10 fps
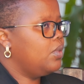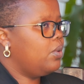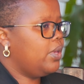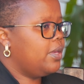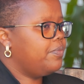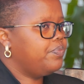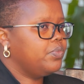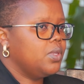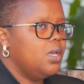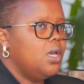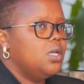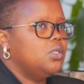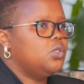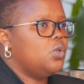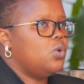Okay.
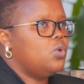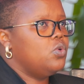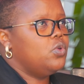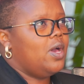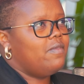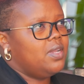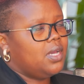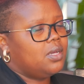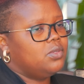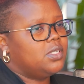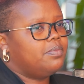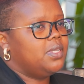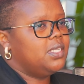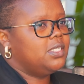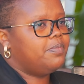So you have an
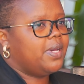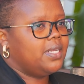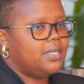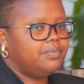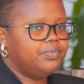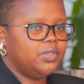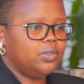accountability partner.